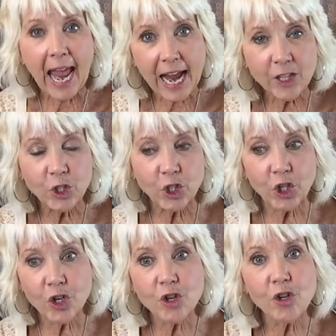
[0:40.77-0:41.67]

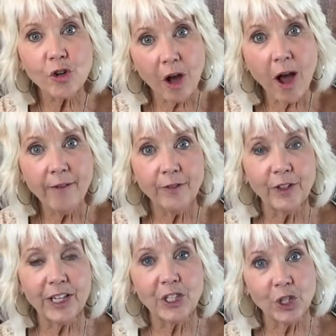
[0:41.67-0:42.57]
External
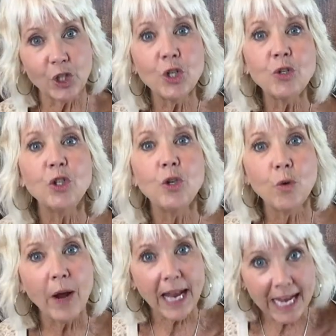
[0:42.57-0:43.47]
conflict is due
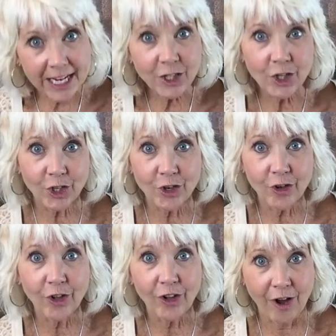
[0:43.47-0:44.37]
to
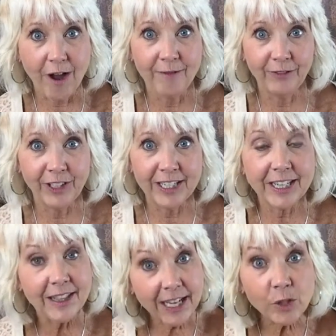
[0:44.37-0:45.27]
internal conflict.
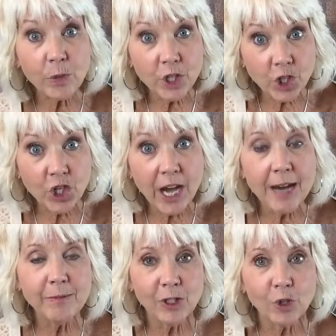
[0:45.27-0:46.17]
That's what
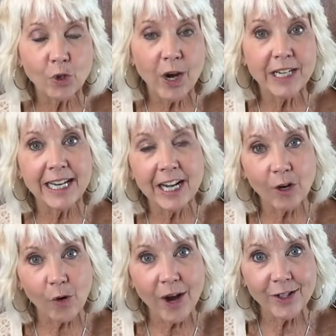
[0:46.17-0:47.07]
James is trying to get
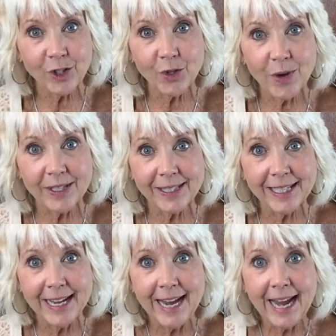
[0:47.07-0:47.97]
across to us.
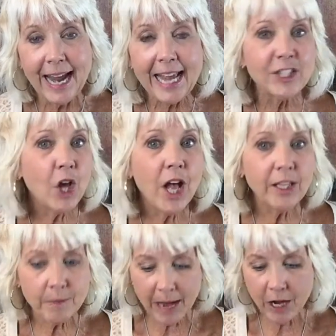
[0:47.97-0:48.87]
It's
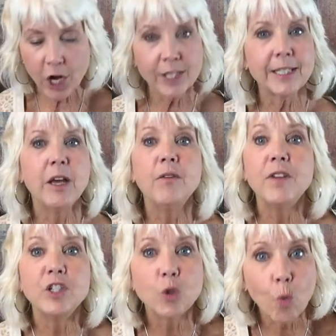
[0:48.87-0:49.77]
all about our
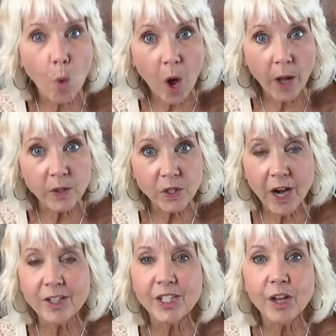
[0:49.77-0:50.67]
selfish wants,
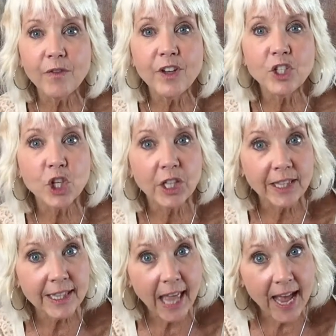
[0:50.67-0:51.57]
our selfish
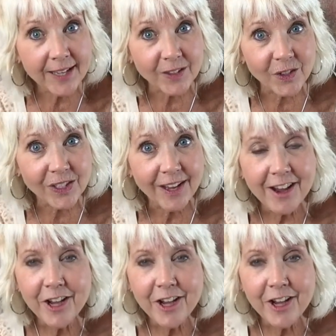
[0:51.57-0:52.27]
lusts.